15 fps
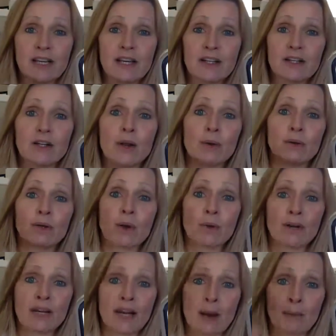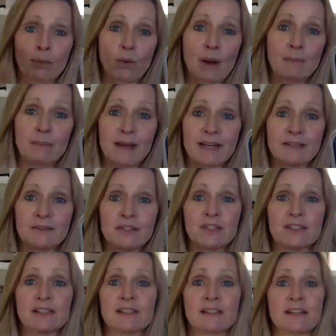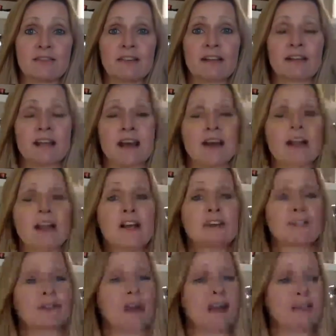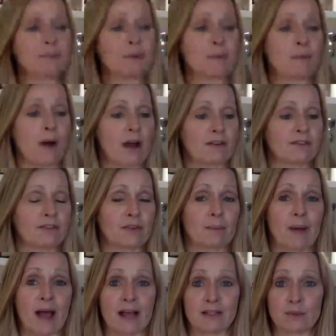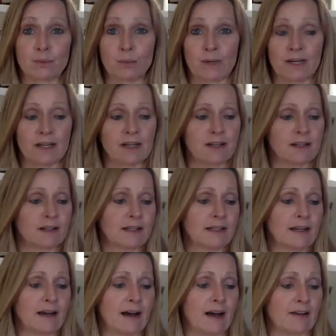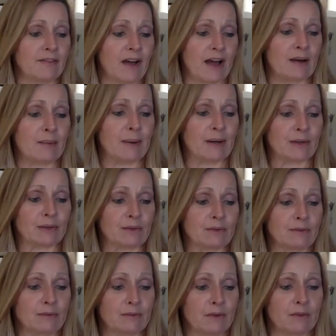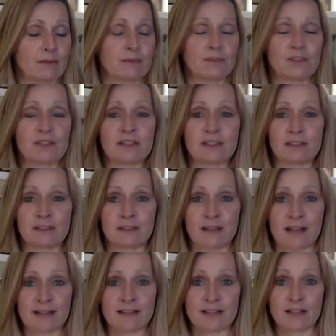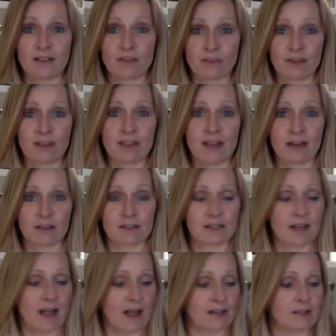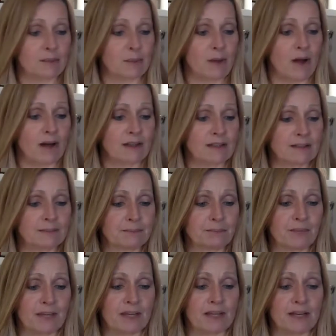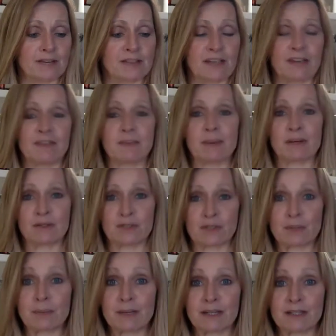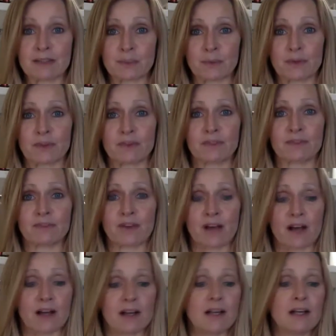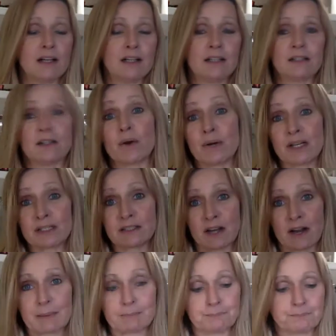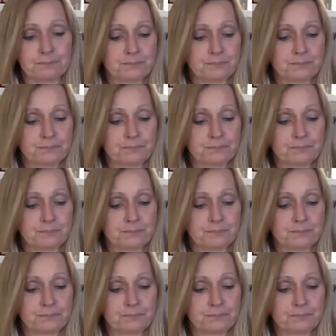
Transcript: loading up web pages and stuff like that. So that's been mine for the past week. I've had about just a little less than 3,000 ads blocked, and I've saved about 2 minutes worth of loading time.